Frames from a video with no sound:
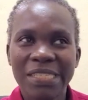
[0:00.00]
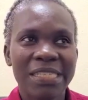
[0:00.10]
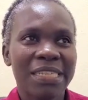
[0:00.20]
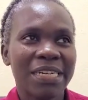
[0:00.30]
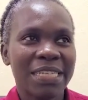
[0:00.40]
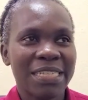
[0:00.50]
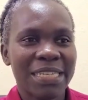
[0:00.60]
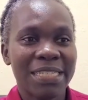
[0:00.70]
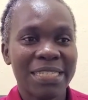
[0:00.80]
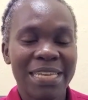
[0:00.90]
Started
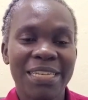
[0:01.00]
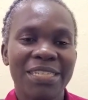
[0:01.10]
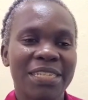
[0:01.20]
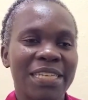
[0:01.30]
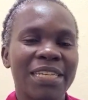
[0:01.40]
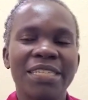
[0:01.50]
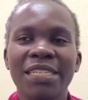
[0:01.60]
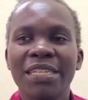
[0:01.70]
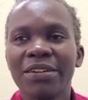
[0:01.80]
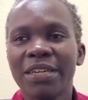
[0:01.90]
as a technician
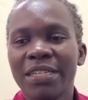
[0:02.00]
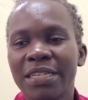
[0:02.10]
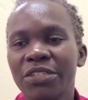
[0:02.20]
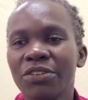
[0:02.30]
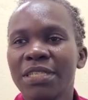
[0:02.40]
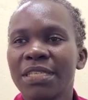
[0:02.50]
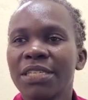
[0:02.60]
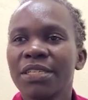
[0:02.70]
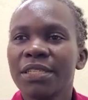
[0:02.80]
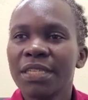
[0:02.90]
engineer and then
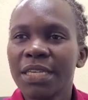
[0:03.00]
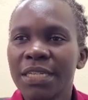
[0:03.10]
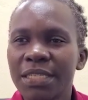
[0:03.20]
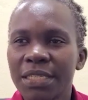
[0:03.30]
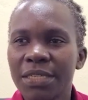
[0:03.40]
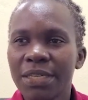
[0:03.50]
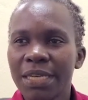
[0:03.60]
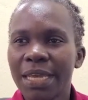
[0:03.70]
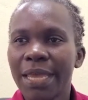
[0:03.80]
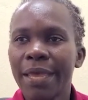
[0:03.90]
transitioned to the engineer that I